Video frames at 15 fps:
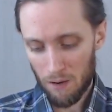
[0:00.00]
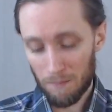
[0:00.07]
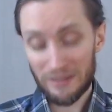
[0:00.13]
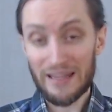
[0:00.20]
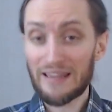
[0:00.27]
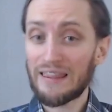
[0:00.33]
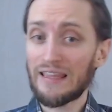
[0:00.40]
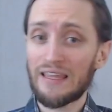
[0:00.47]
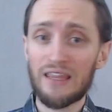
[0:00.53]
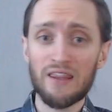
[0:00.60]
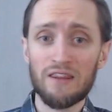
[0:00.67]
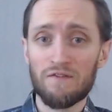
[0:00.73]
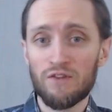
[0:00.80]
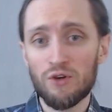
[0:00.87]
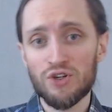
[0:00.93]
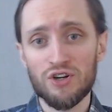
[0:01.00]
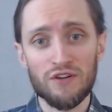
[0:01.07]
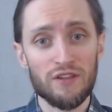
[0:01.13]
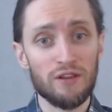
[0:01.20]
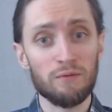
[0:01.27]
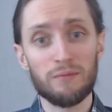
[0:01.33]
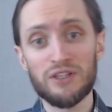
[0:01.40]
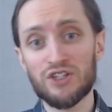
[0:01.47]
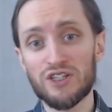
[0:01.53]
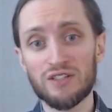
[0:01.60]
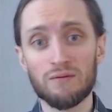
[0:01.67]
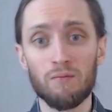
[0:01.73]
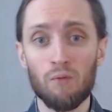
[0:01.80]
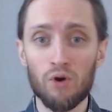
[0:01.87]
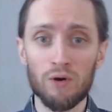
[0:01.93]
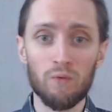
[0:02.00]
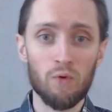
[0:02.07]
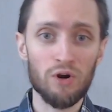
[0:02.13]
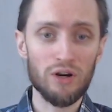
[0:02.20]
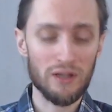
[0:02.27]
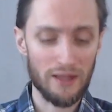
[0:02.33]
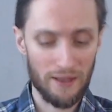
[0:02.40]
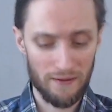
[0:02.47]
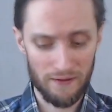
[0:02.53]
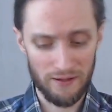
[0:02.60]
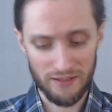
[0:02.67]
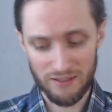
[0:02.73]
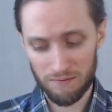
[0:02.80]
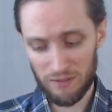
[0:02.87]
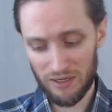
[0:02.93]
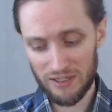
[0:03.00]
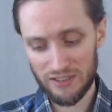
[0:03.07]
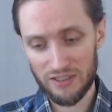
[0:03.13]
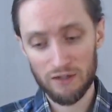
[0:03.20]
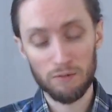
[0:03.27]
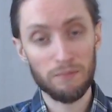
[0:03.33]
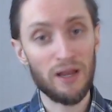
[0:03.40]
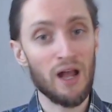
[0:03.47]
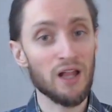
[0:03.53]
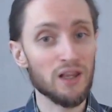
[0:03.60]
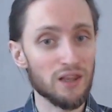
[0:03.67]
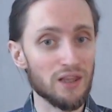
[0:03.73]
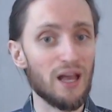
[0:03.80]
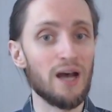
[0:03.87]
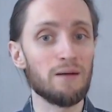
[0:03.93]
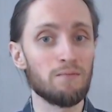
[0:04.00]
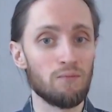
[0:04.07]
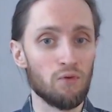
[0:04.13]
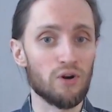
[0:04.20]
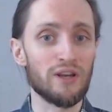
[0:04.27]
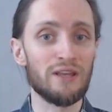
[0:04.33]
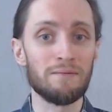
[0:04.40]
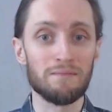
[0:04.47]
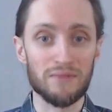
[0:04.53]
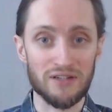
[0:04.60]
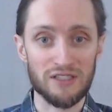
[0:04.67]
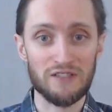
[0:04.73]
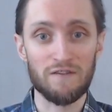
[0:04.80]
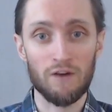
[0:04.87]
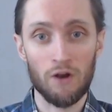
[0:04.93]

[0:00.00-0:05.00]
But I think in the future there'll be just more work like this because there'll be a lot more immersive